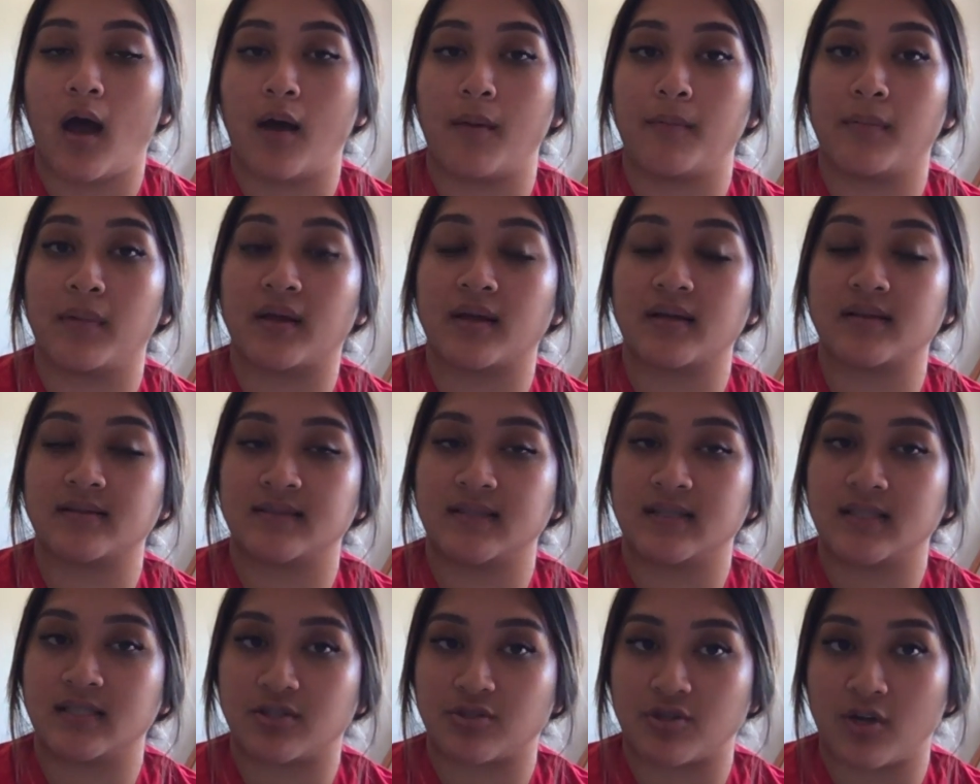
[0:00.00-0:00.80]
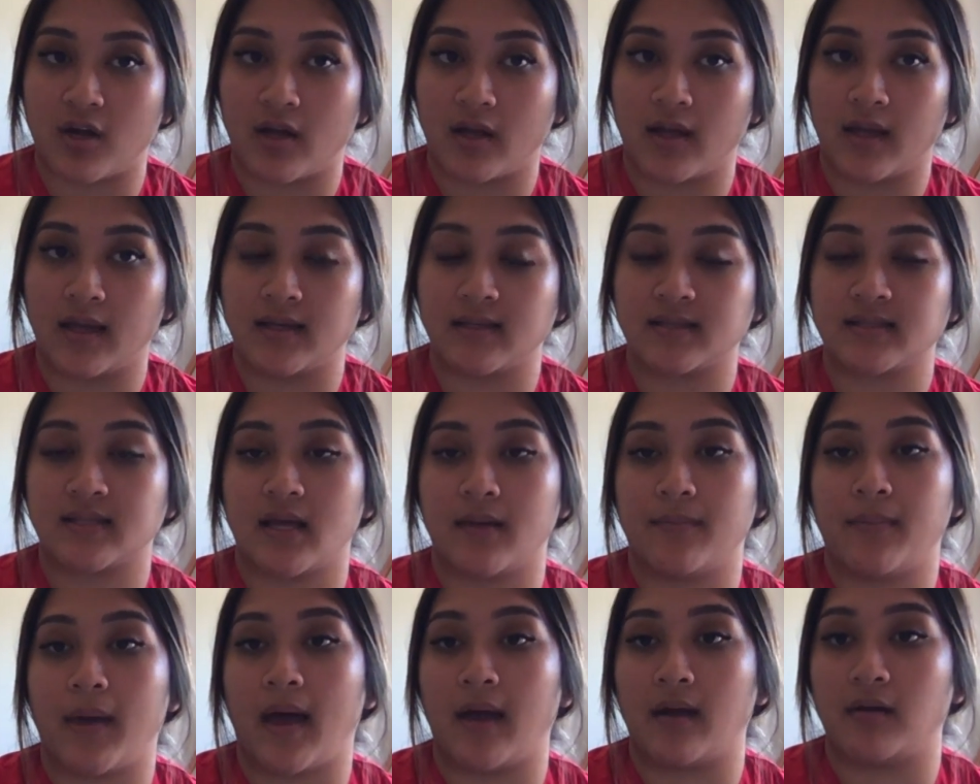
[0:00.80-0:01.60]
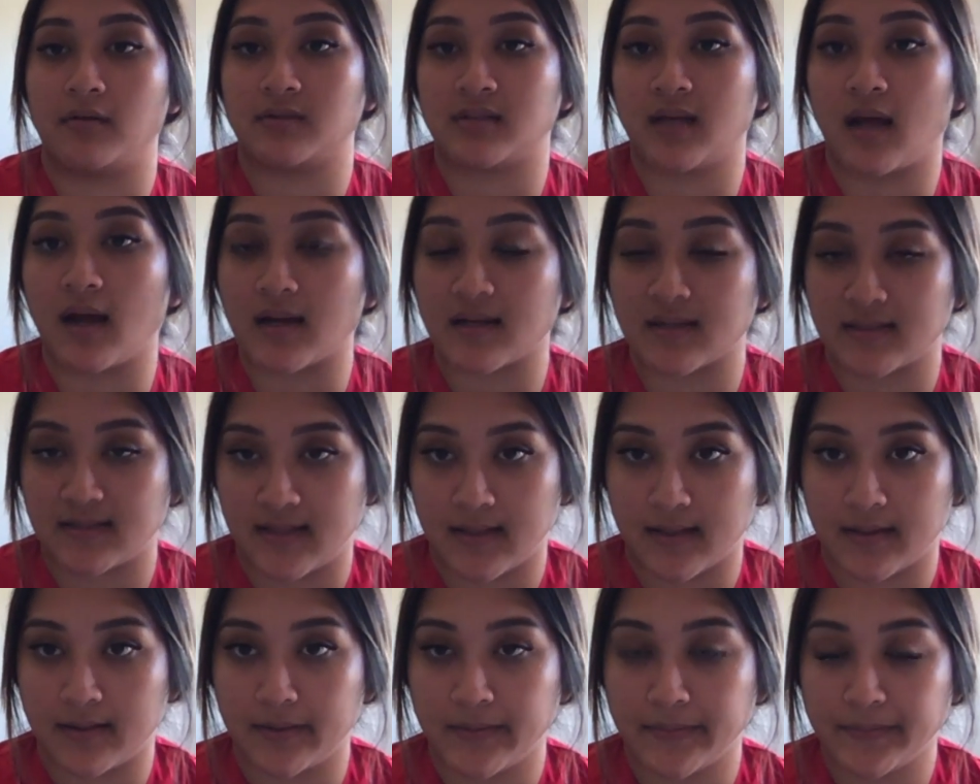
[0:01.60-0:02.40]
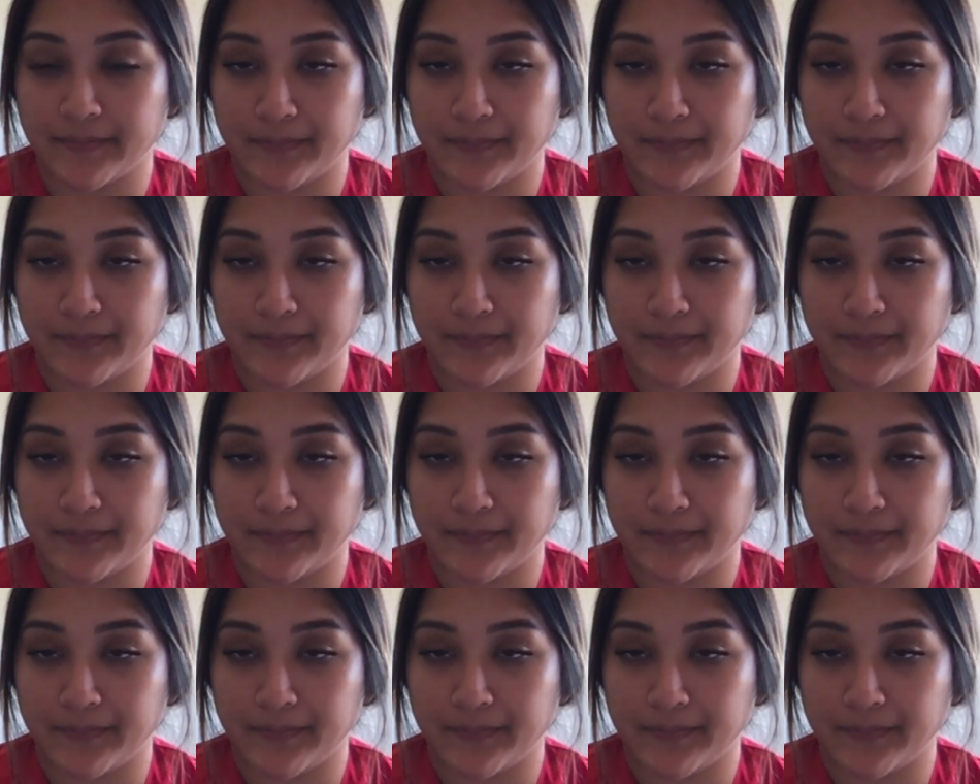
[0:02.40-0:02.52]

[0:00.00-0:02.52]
because this drug is hepatotoxic.